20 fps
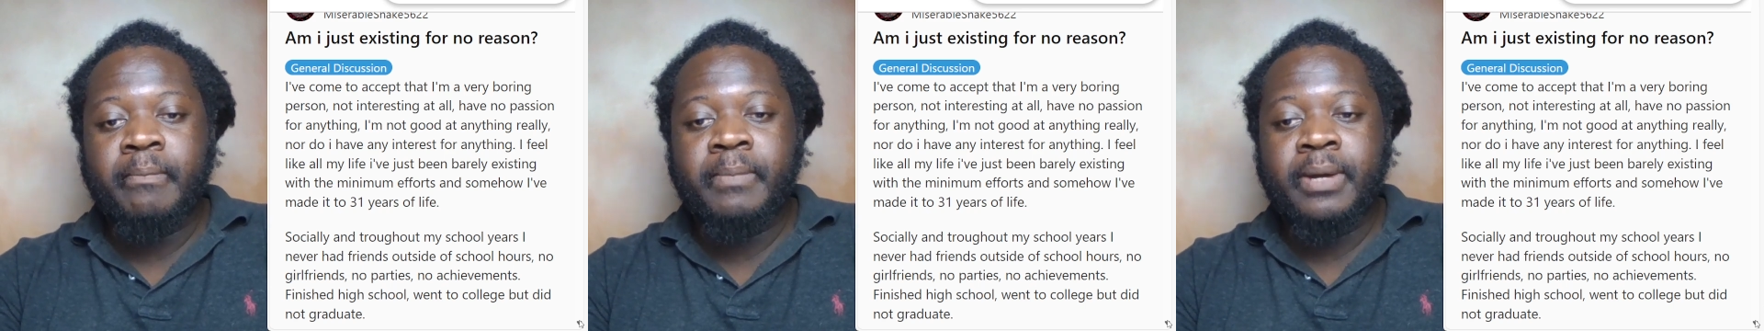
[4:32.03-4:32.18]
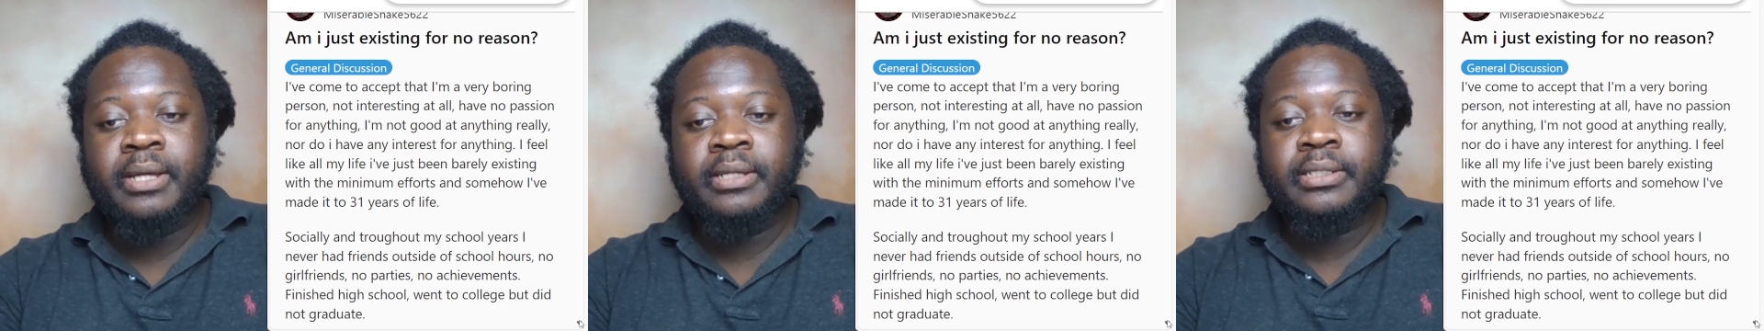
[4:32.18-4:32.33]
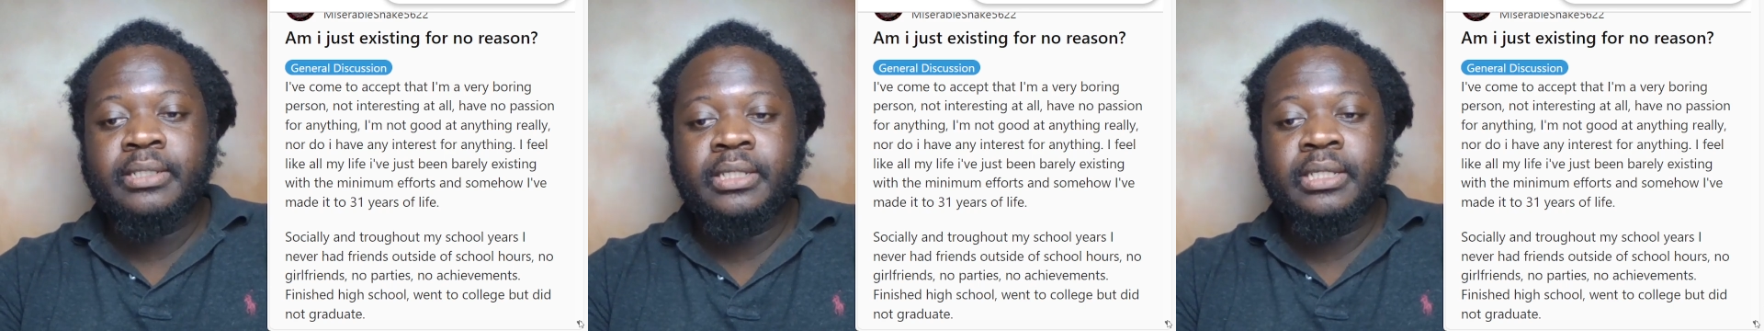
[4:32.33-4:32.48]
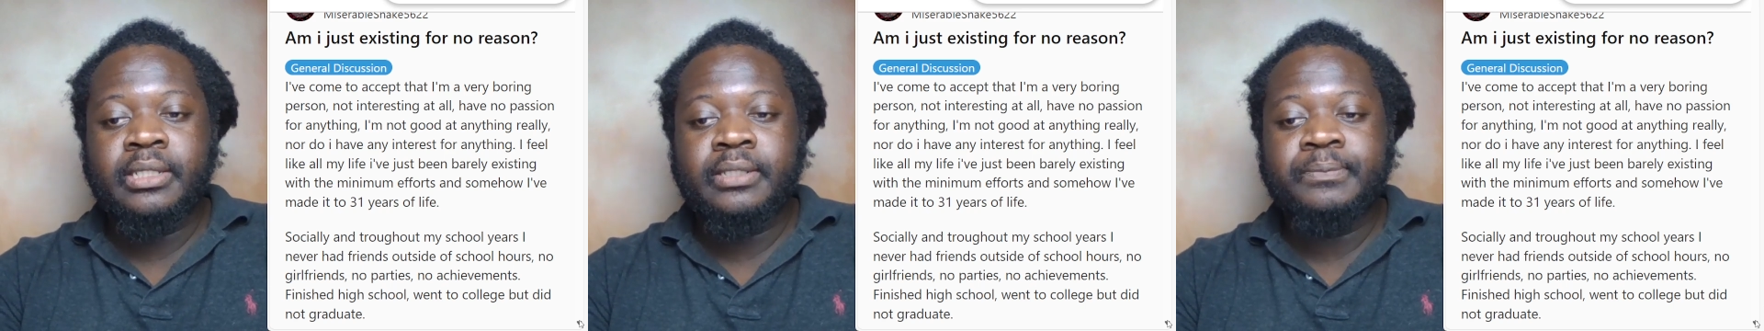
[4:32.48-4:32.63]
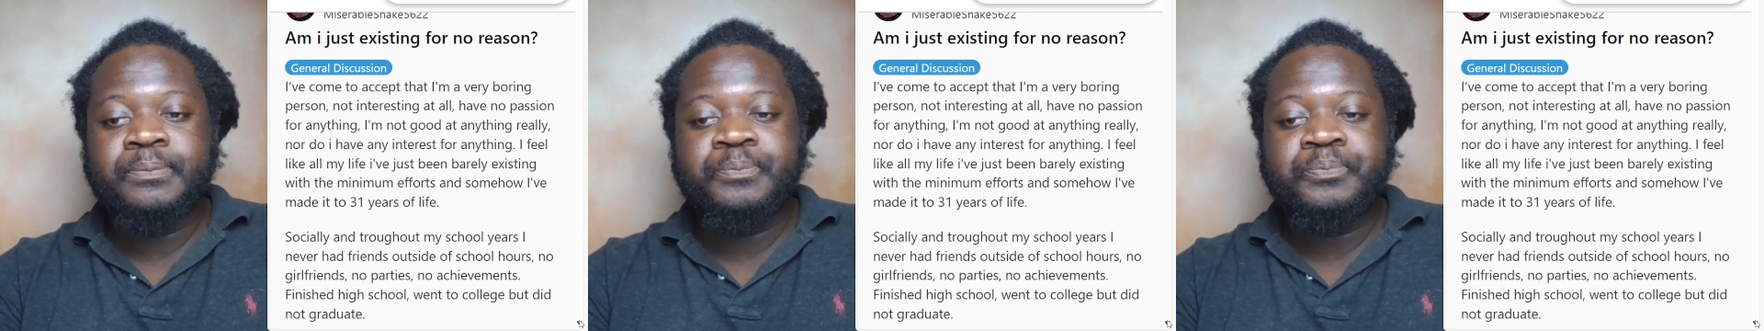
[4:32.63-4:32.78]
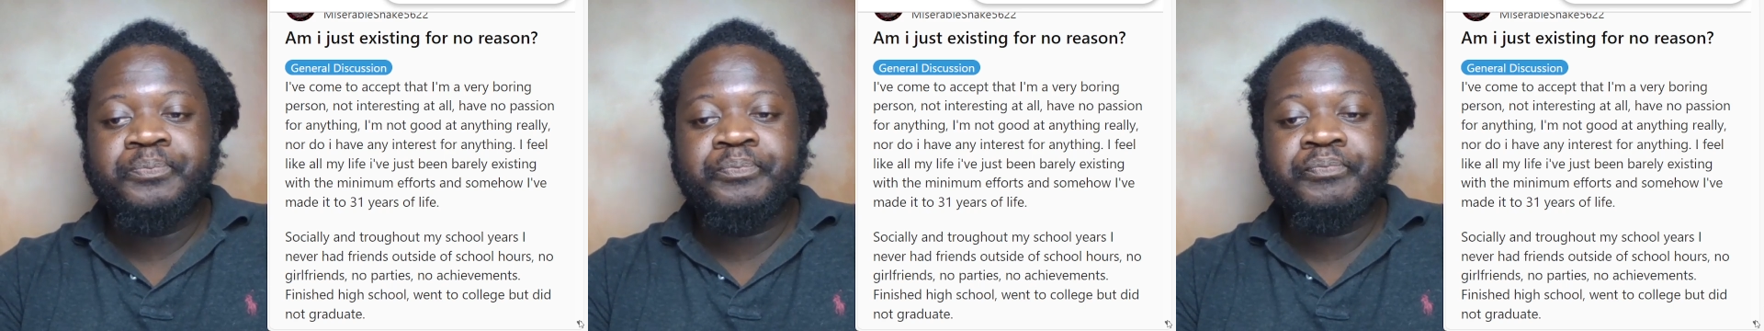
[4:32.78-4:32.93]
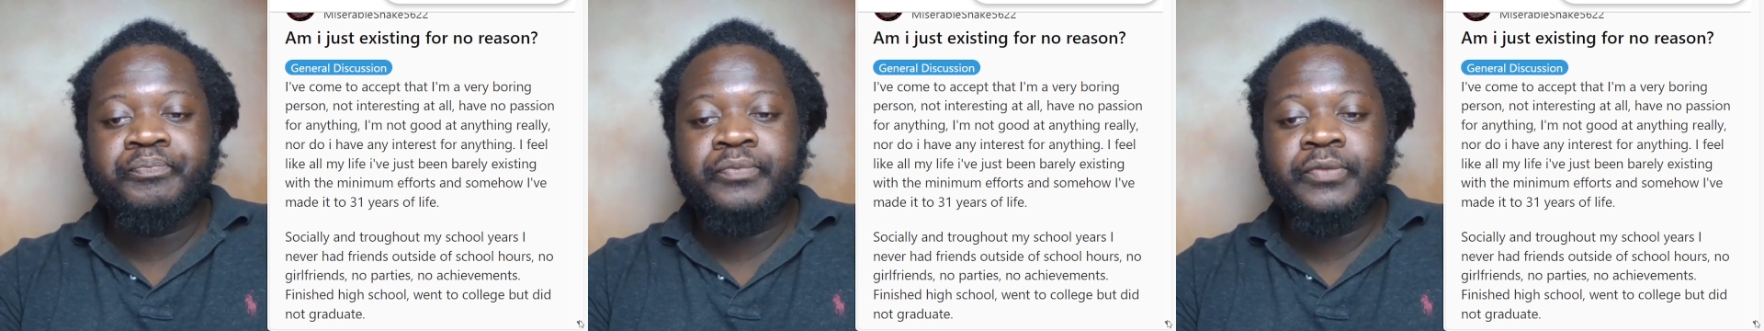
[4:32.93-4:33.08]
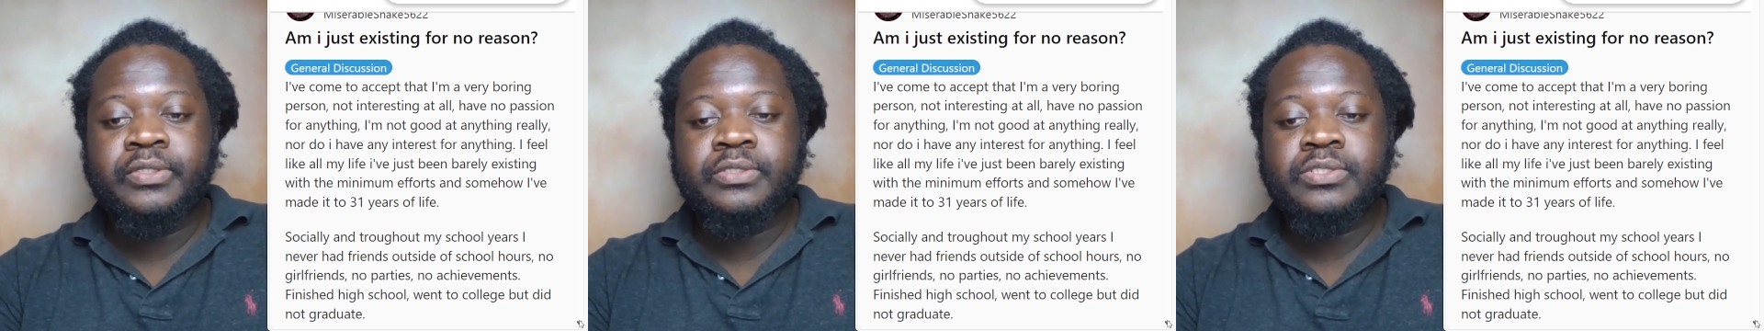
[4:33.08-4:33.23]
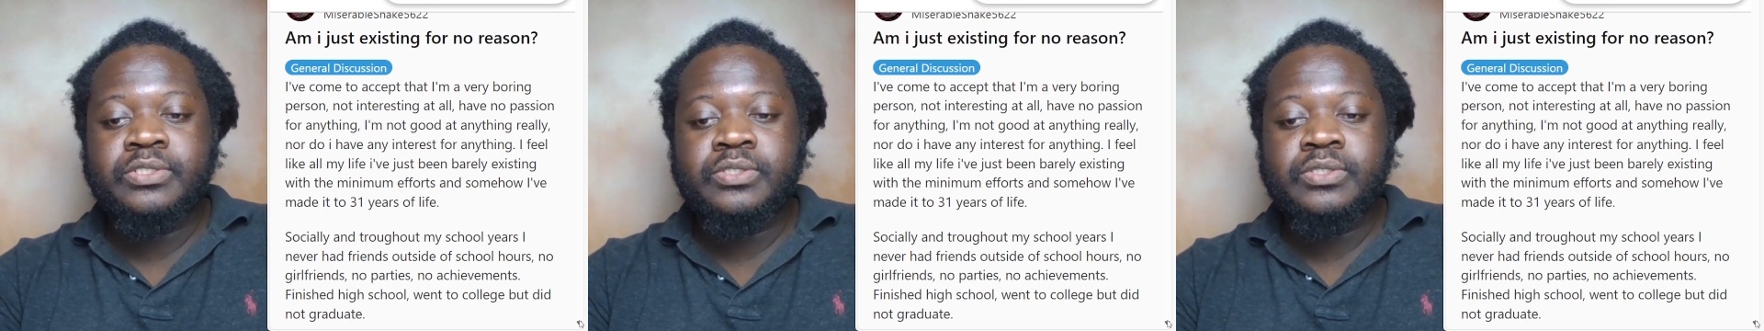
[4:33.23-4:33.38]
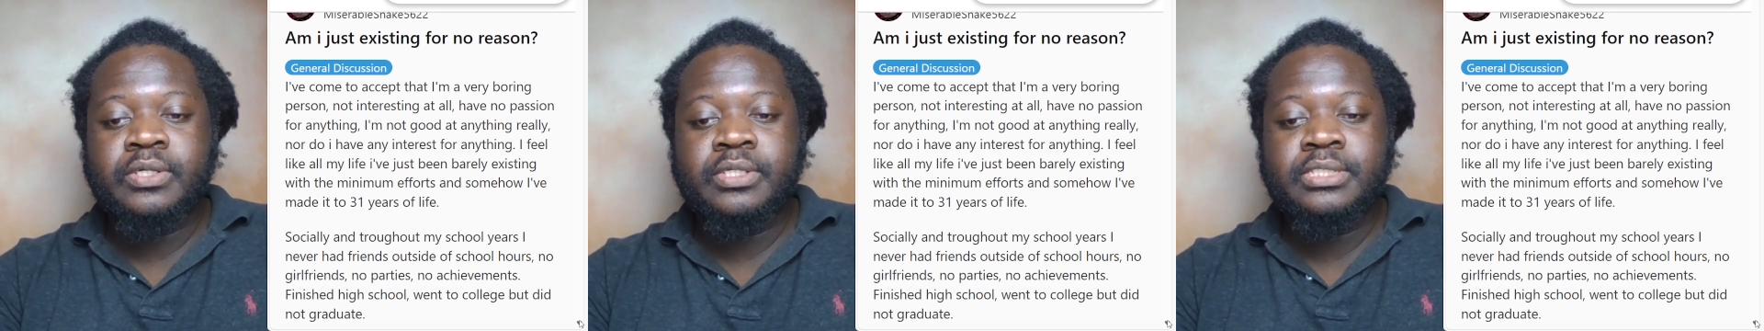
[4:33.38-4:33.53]
about that.
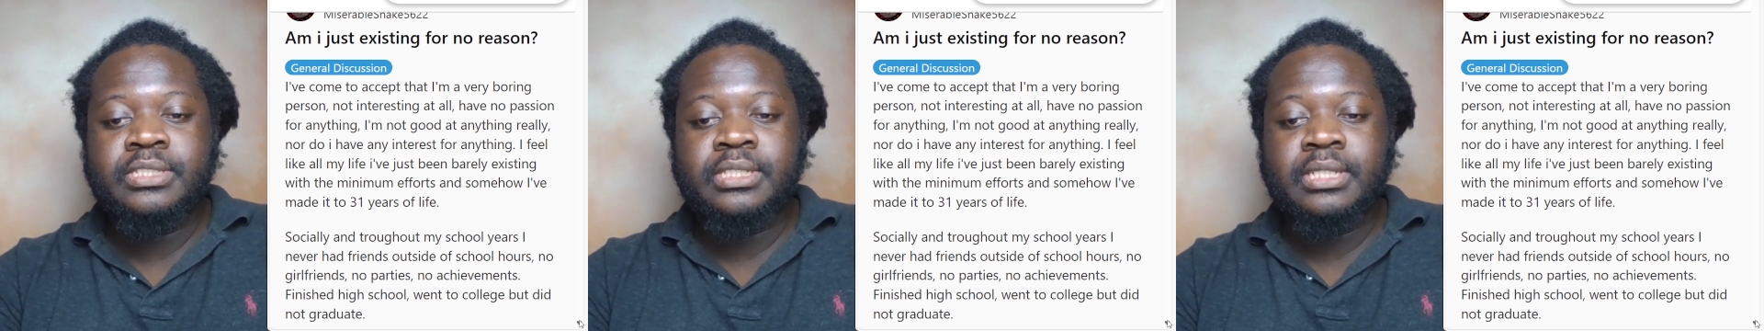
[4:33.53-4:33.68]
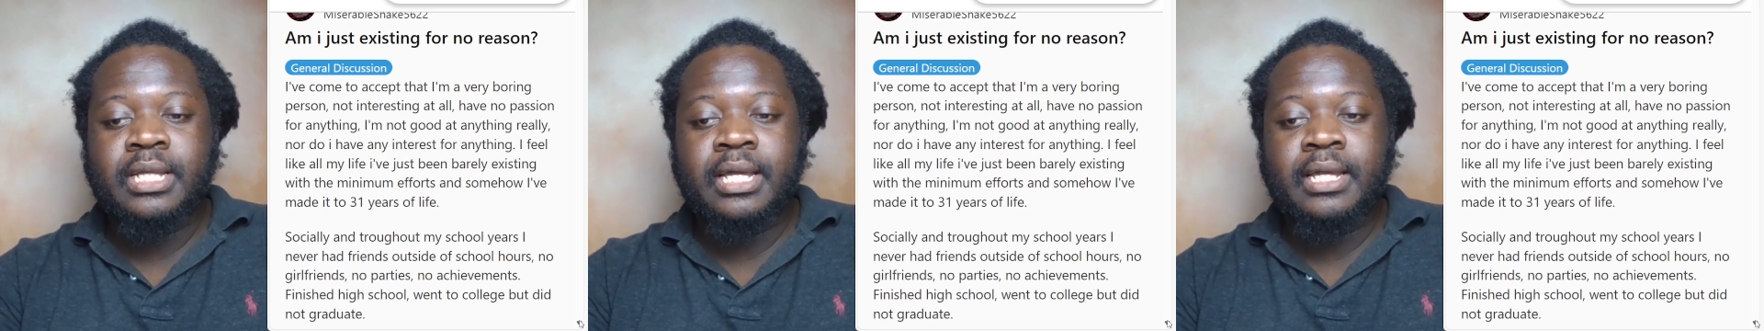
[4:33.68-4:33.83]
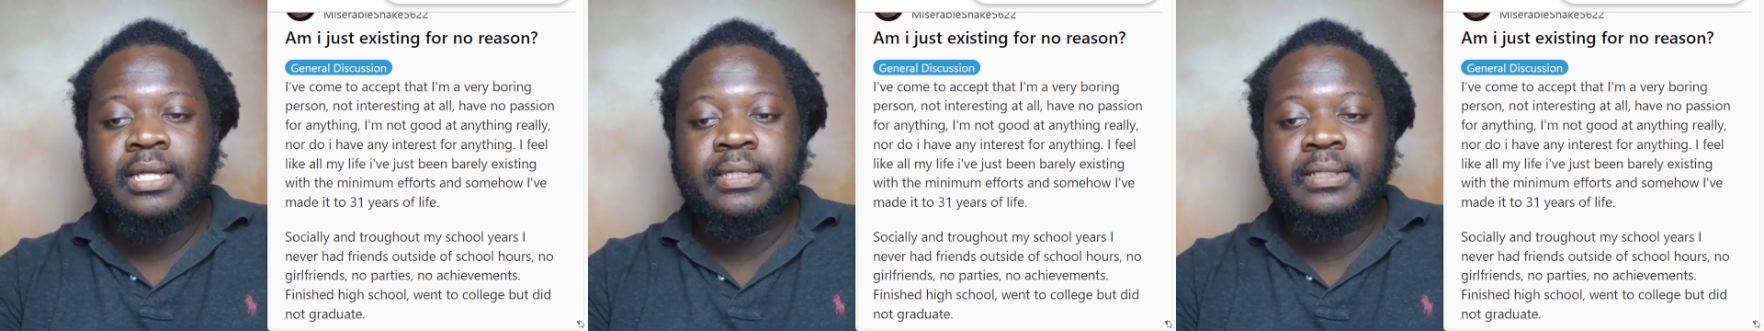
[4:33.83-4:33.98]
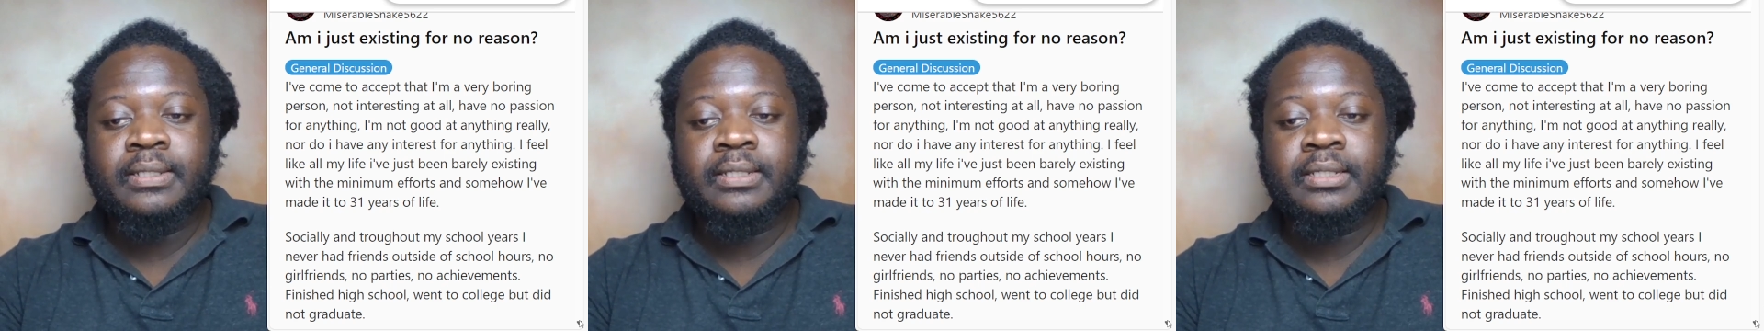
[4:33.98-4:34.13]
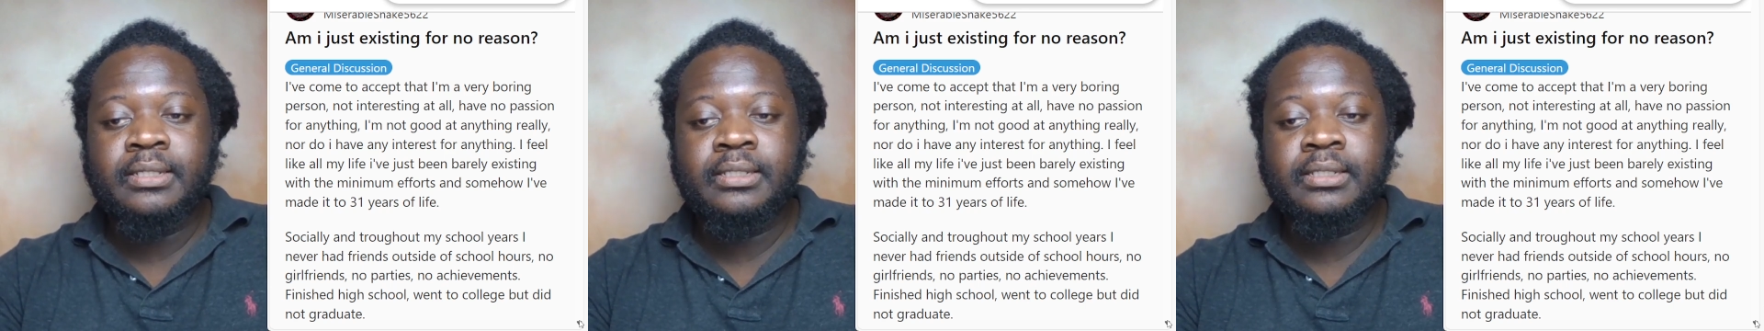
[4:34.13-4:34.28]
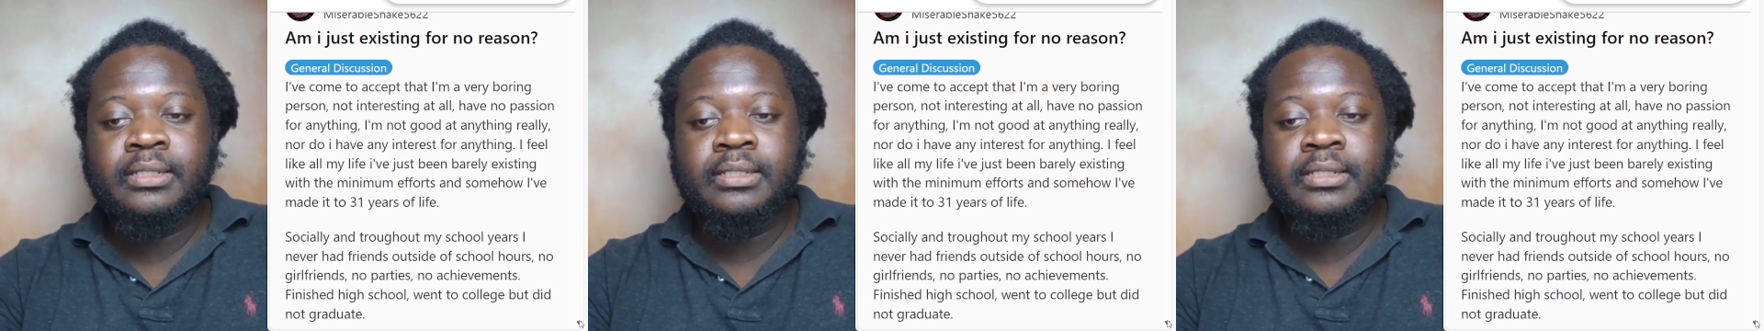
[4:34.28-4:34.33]
So it's like,